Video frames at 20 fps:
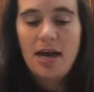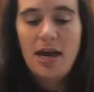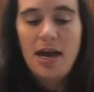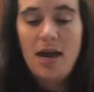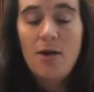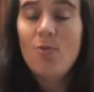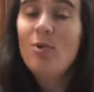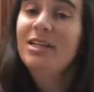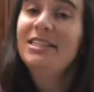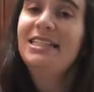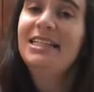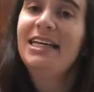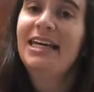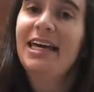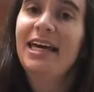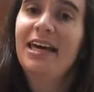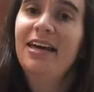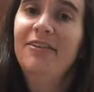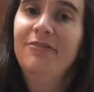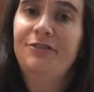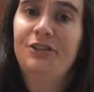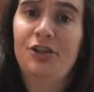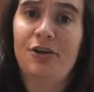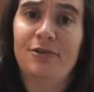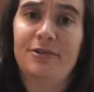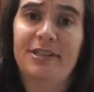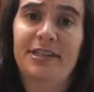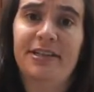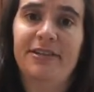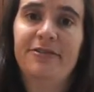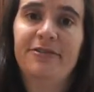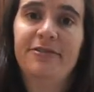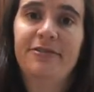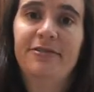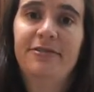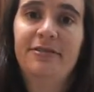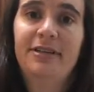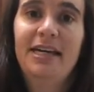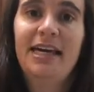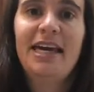And what did he give Joseph?
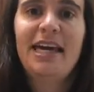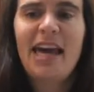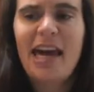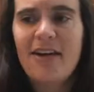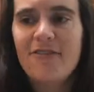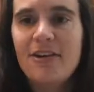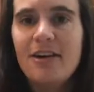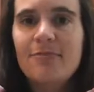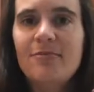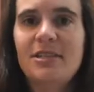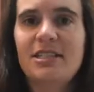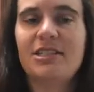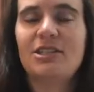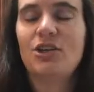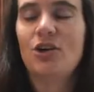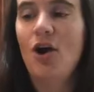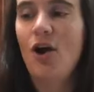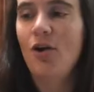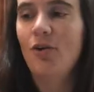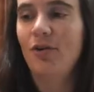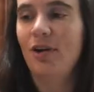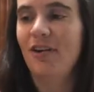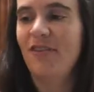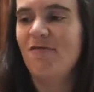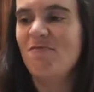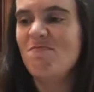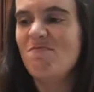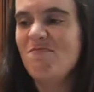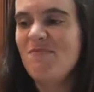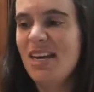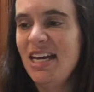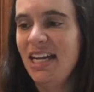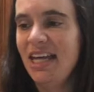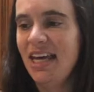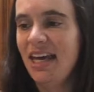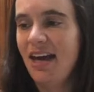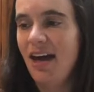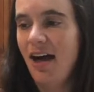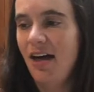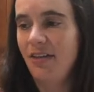He gave him this coat of
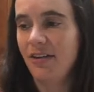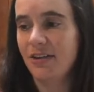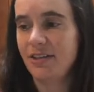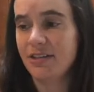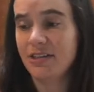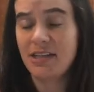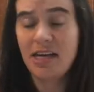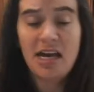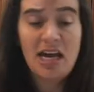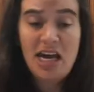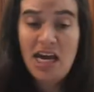many colors.